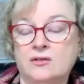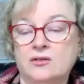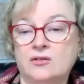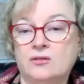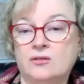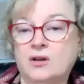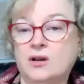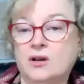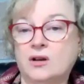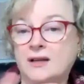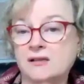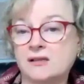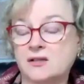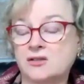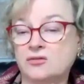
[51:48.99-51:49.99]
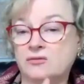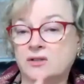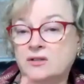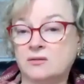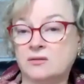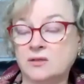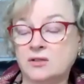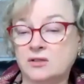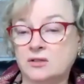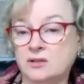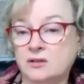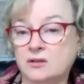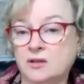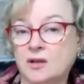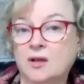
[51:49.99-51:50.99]
You can't access your
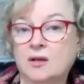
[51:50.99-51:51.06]
intuition.